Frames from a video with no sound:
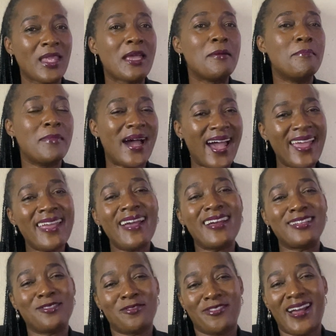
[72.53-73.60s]
My
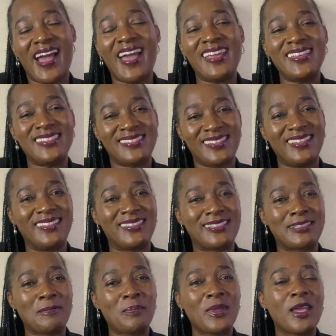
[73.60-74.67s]
advice is,
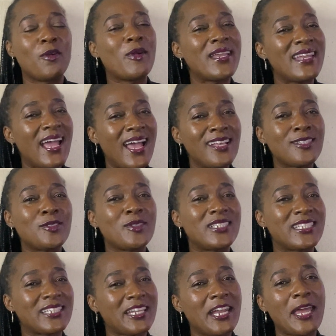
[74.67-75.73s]
when asked to
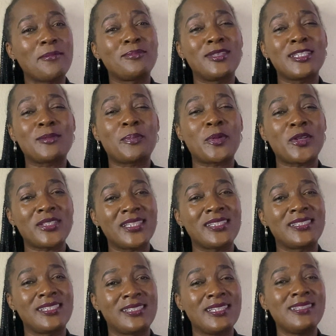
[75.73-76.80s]
describe these
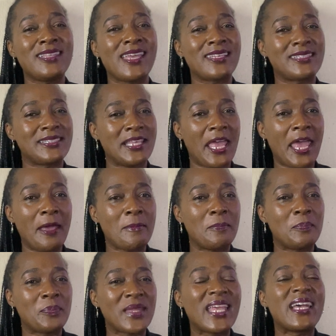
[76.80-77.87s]
processes in the exam,
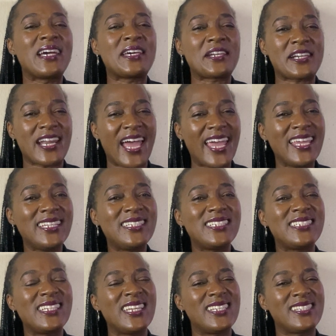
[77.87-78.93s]
write
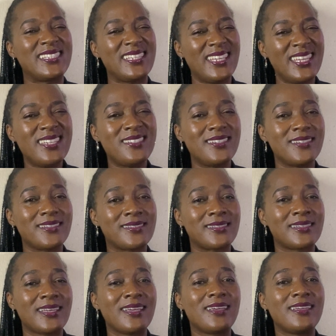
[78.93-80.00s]
it as it is
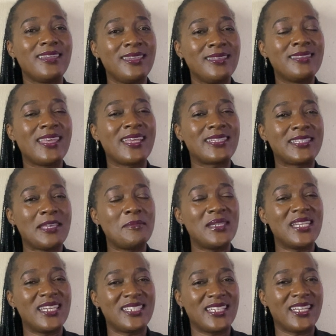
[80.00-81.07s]
in the
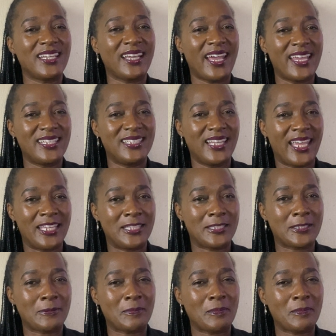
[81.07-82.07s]
examination guidelines.